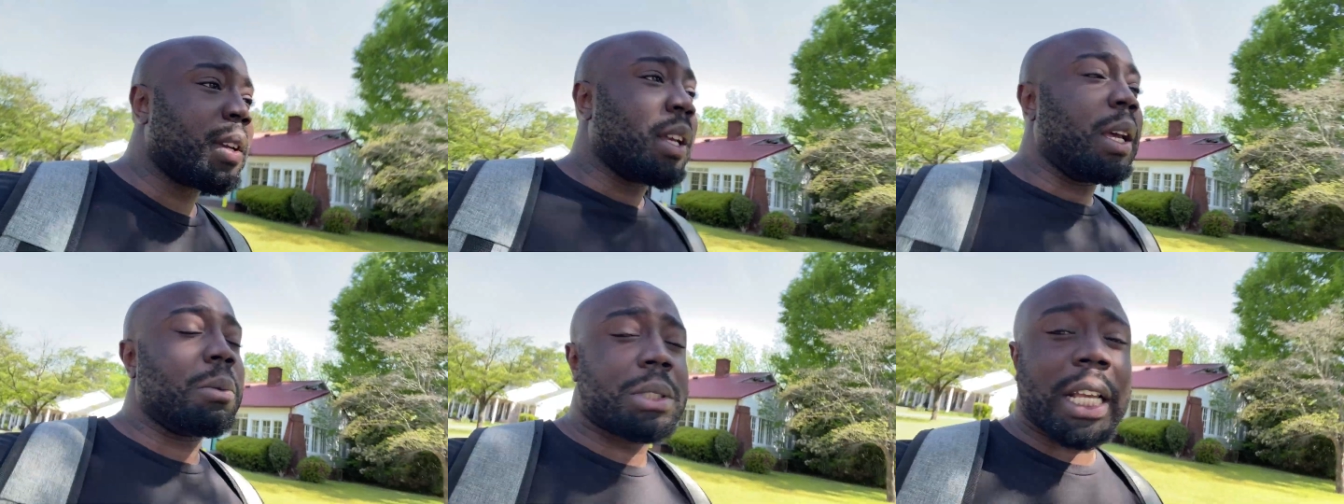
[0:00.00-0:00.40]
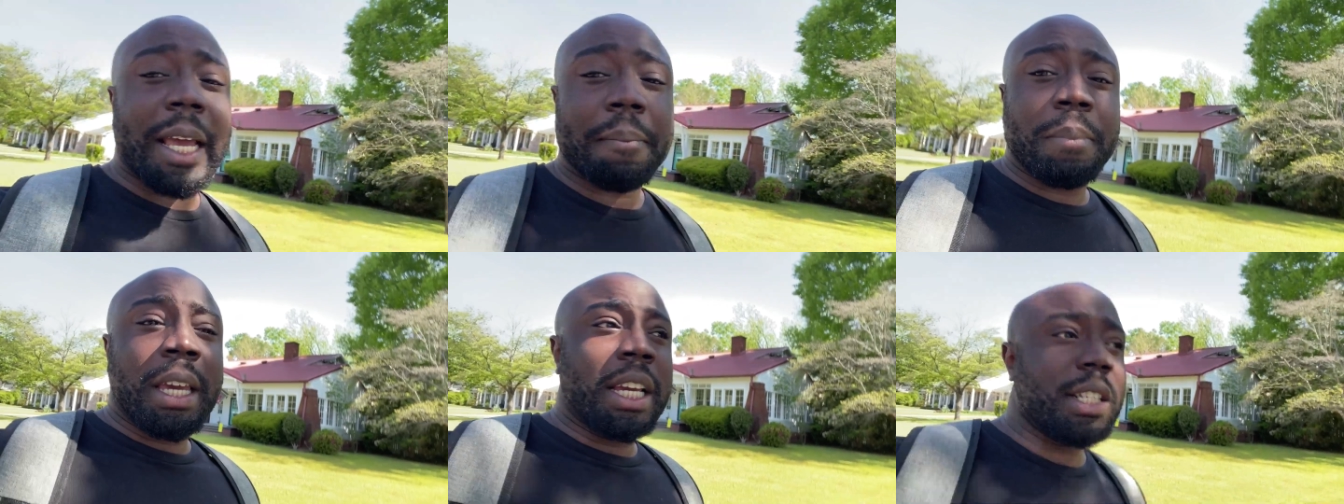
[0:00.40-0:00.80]
It was like
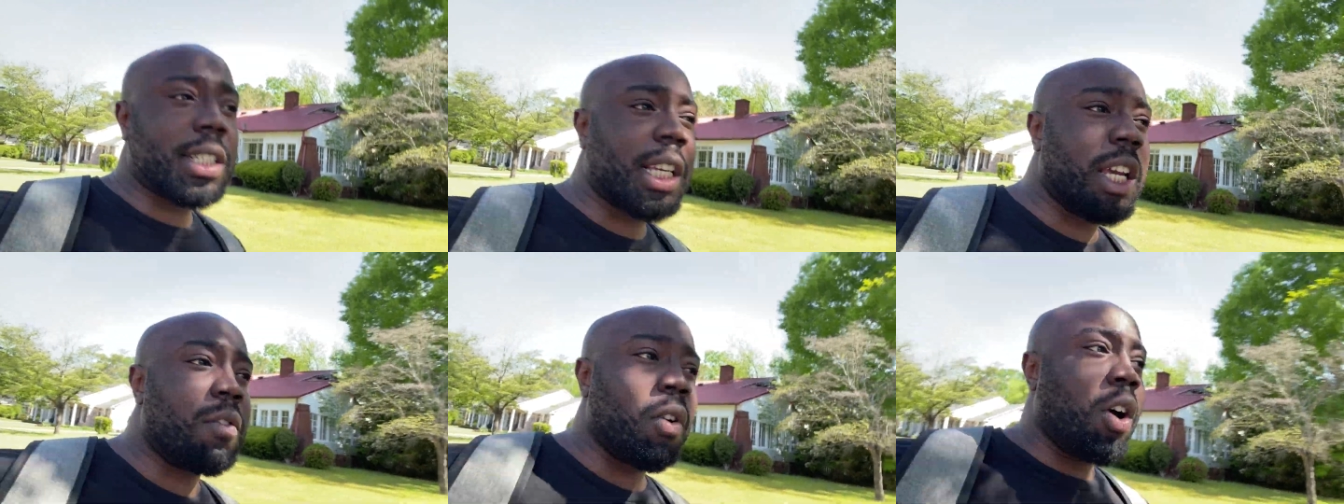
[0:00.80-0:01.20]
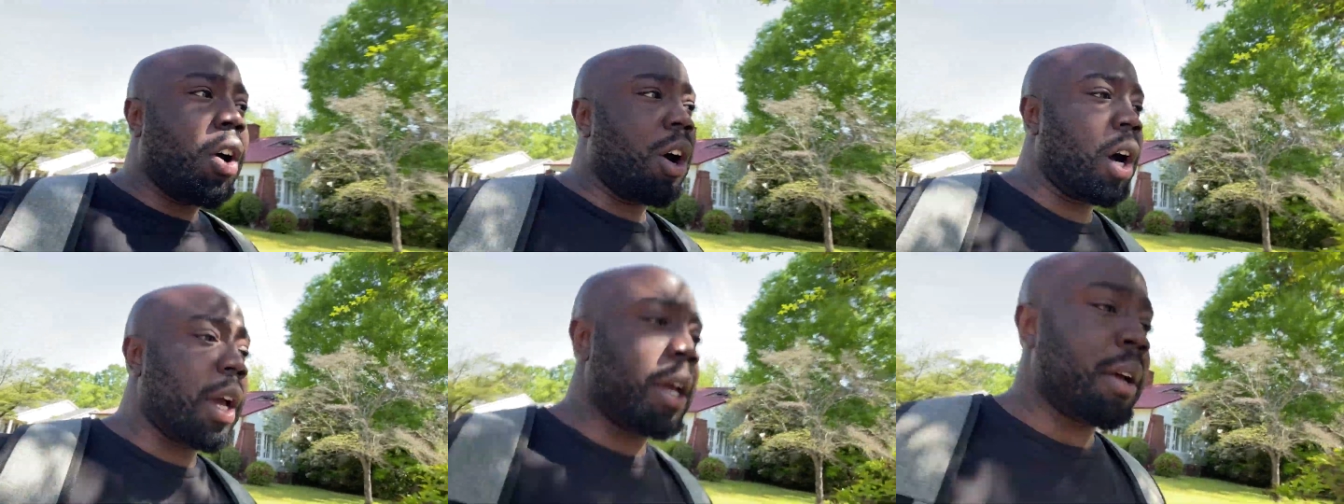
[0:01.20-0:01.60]
me, T
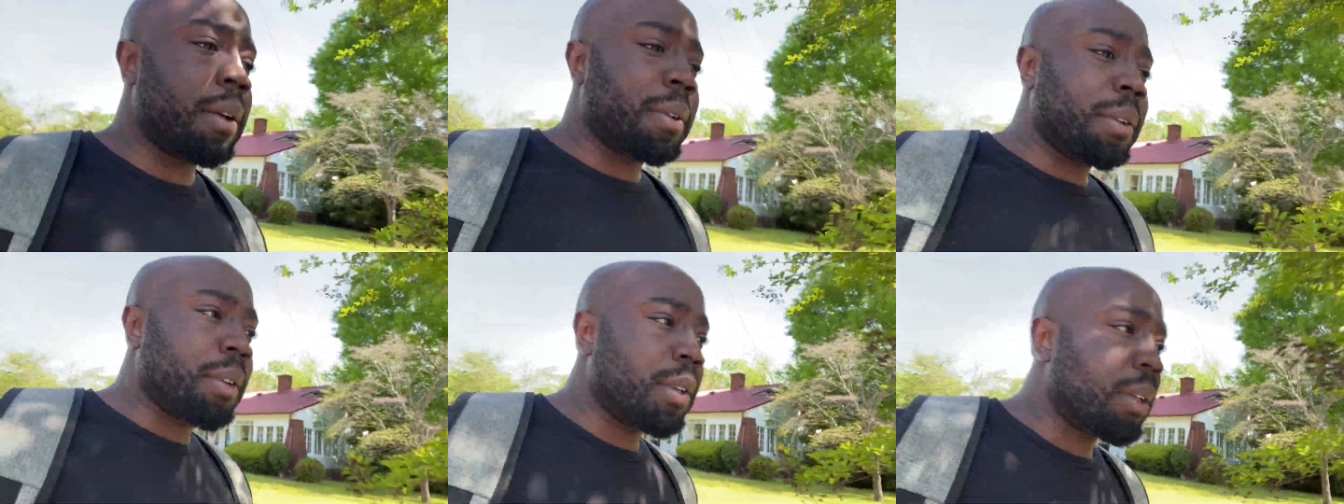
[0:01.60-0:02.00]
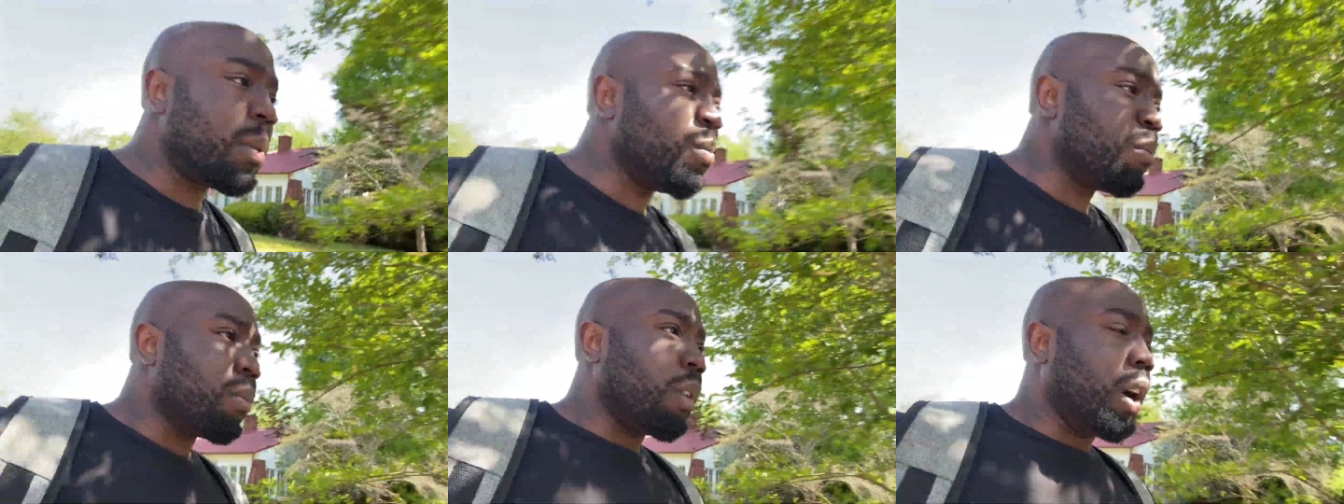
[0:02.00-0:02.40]
Roy,
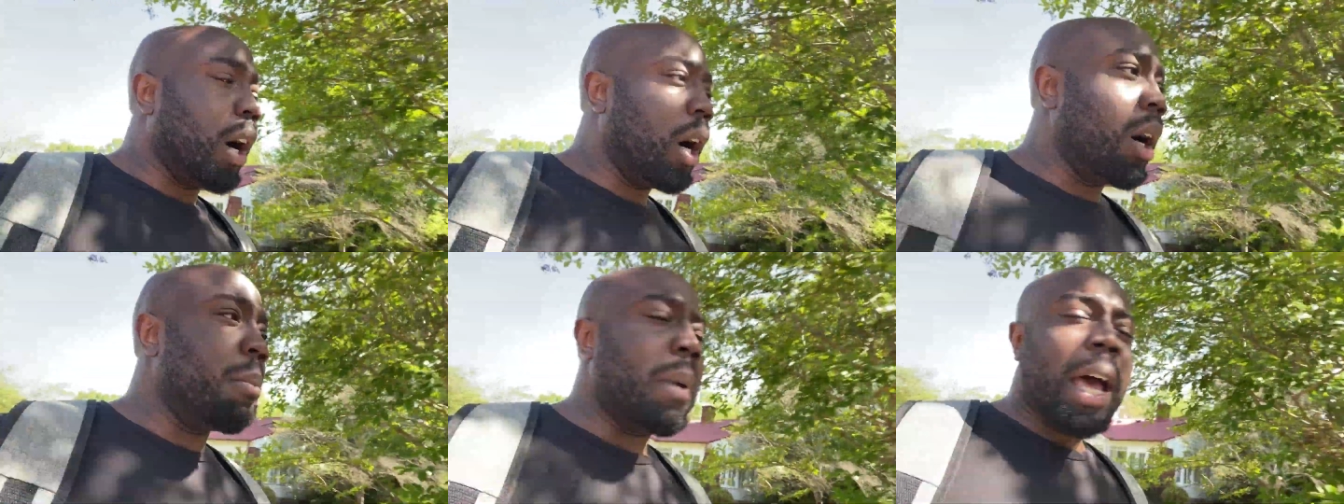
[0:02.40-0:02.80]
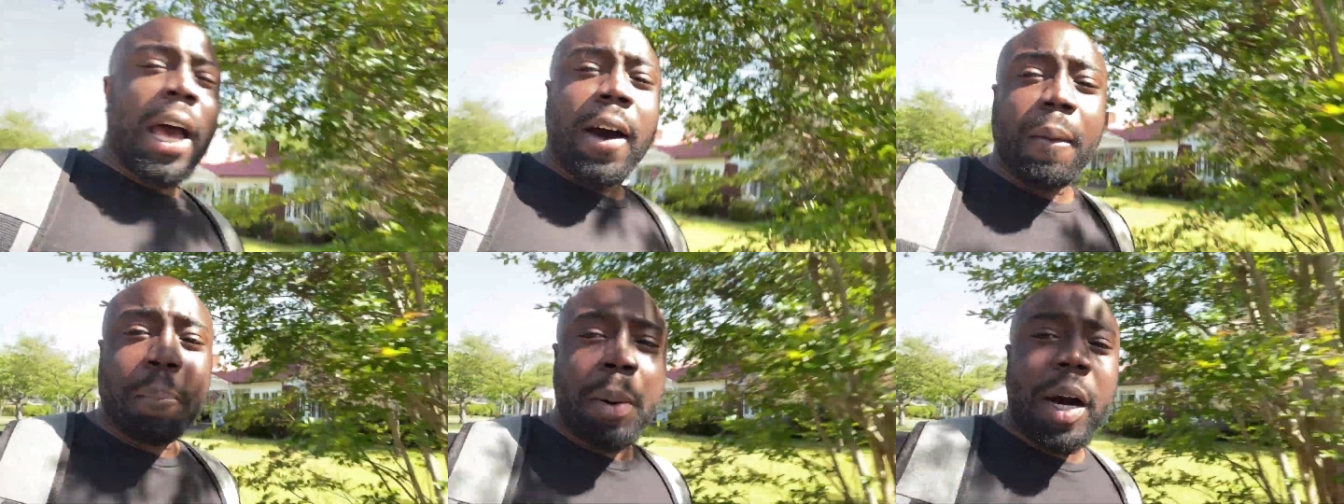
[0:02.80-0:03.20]
um,
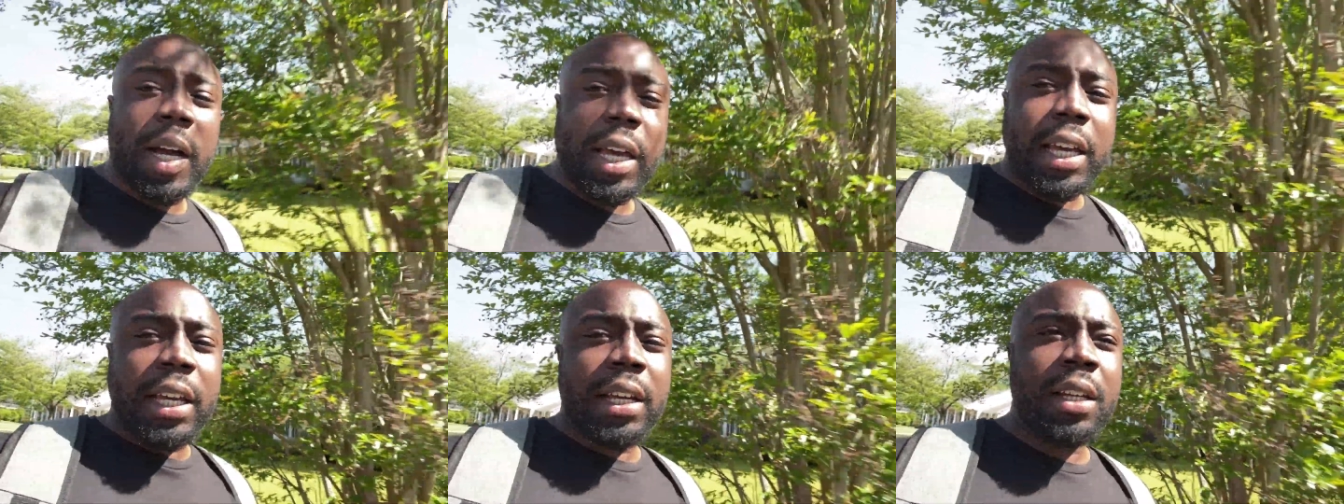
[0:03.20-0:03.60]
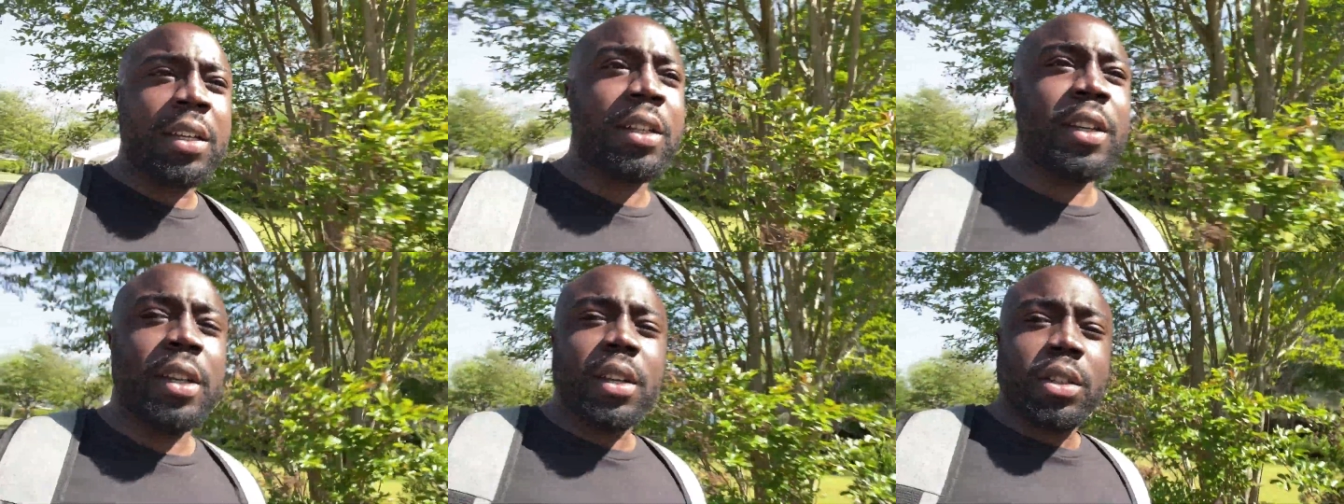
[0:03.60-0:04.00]
L Boogie,
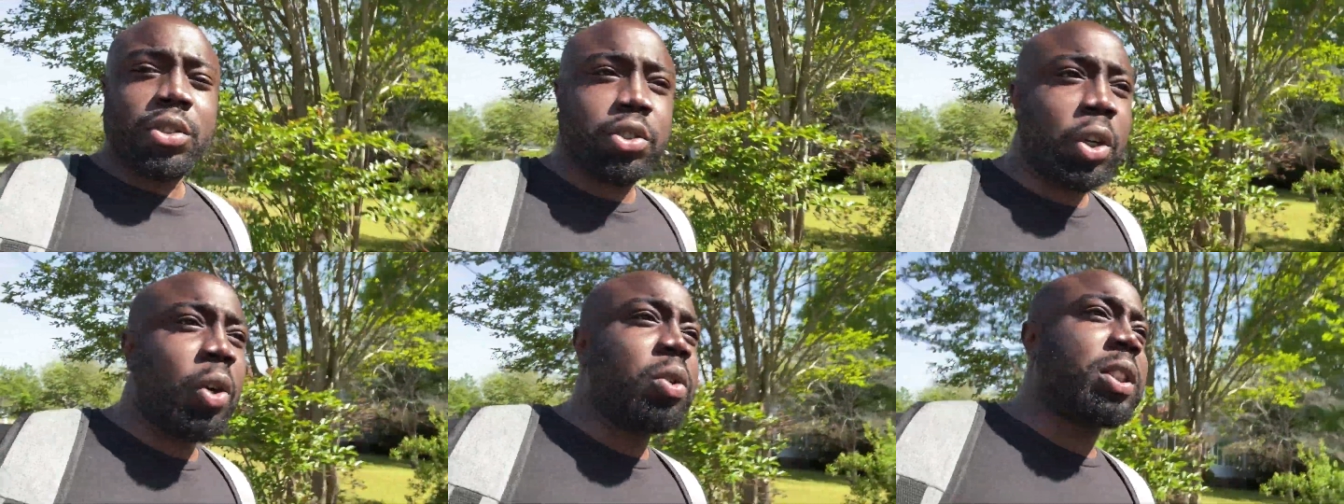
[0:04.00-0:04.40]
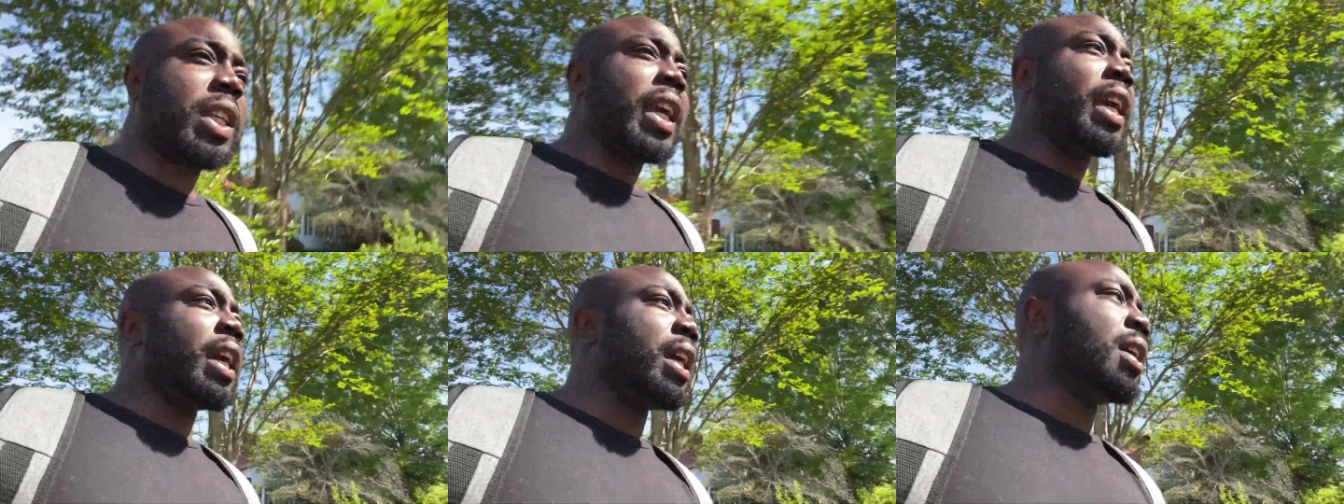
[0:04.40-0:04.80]

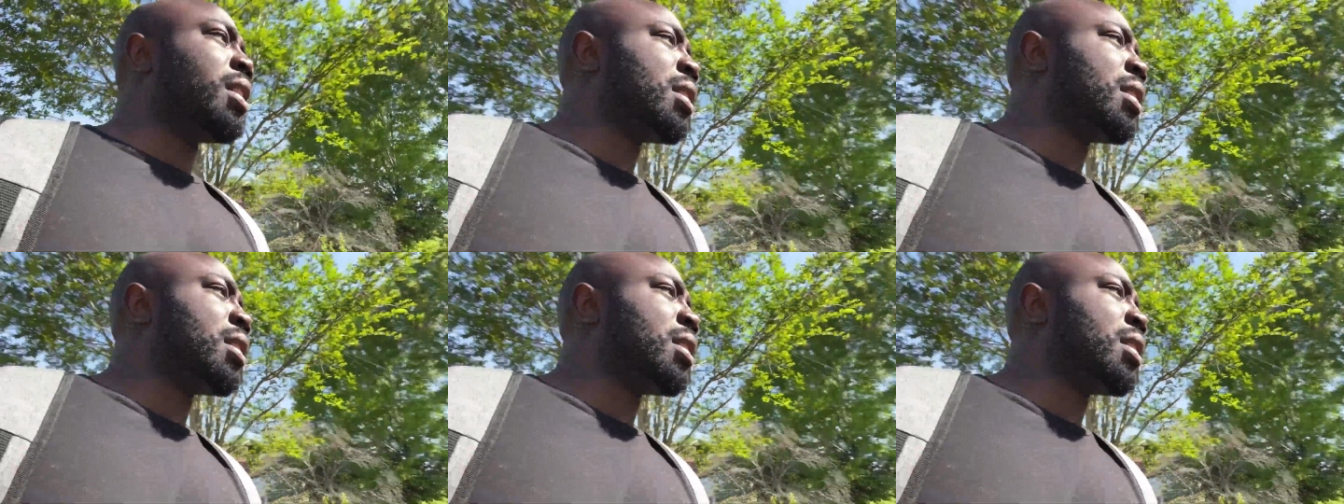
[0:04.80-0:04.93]
Drewski,